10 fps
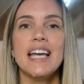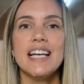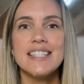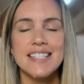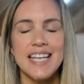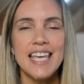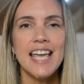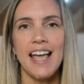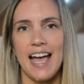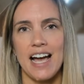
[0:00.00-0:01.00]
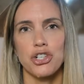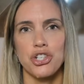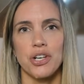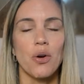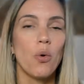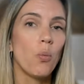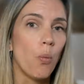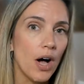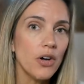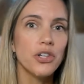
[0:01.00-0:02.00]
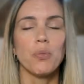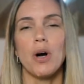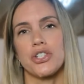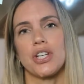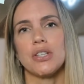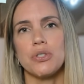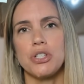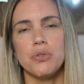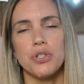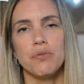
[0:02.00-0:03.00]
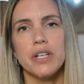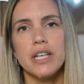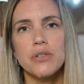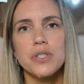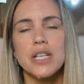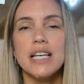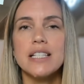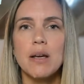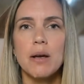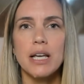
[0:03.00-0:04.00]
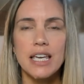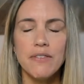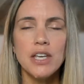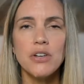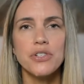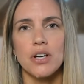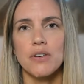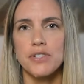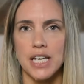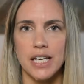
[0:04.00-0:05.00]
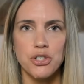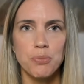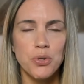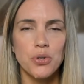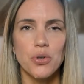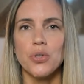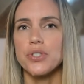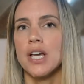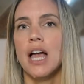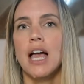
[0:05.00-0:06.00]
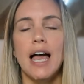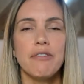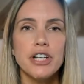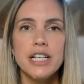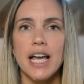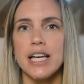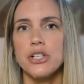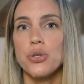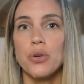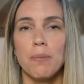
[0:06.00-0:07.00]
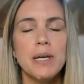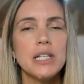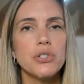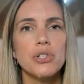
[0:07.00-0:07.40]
it's taking action while you're watching those YouTube videos. It's giving yourself tangible goals every day to commit